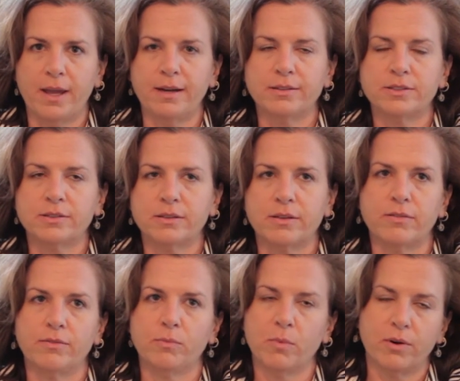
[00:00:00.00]
It is
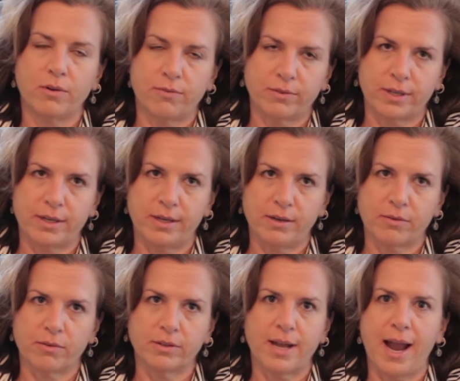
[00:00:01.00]
wonderfully
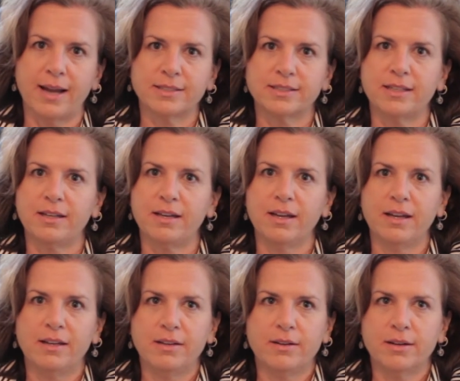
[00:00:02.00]
relaxing,
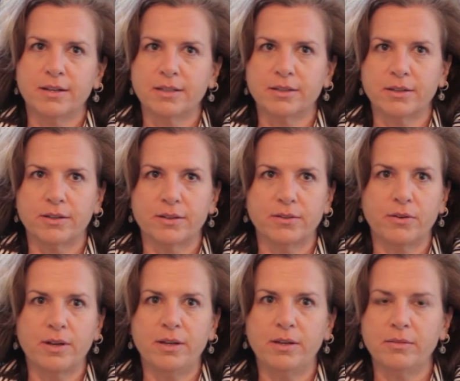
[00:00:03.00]

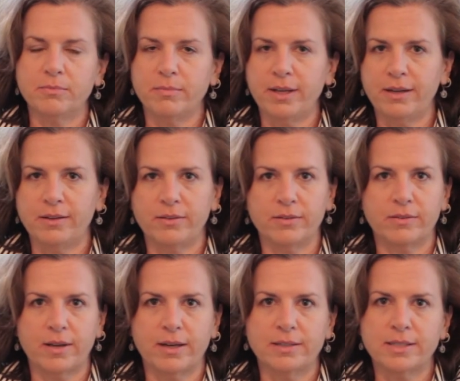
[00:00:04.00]
30
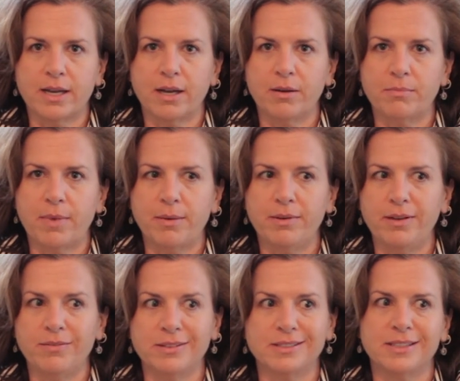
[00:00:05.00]
minutes at a time, maybe
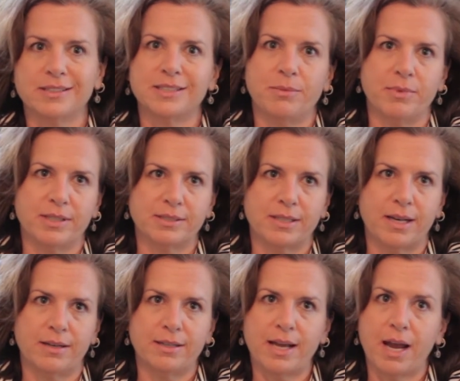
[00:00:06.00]
even 60 minutes
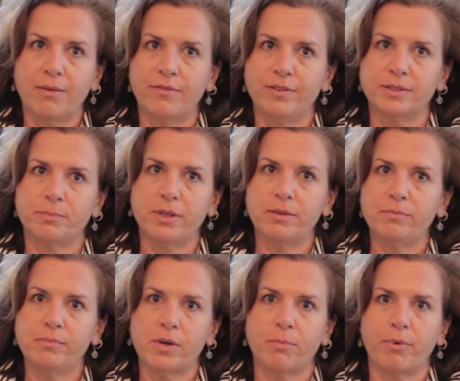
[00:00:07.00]
at a time if it's
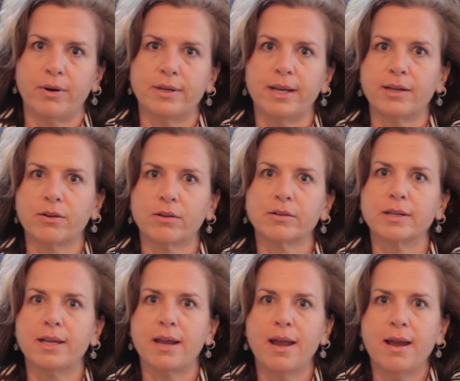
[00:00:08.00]
been a
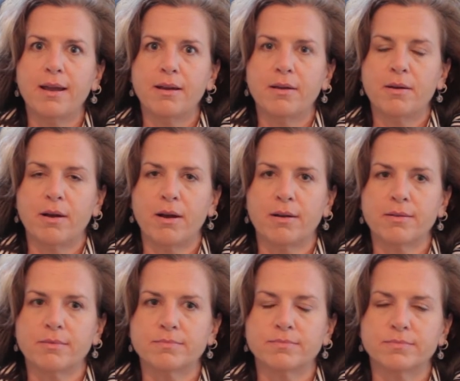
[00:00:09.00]
particularly
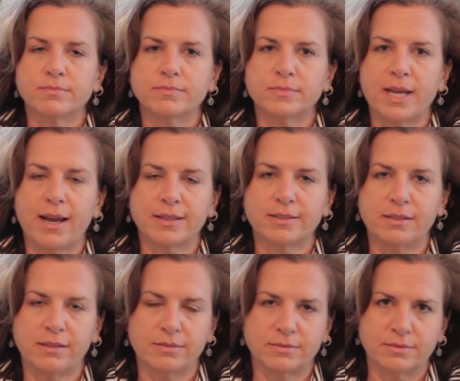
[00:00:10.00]

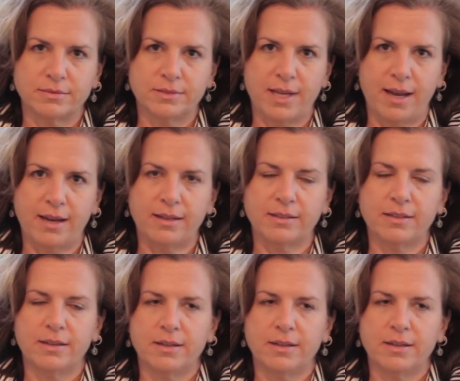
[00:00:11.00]
taxing day.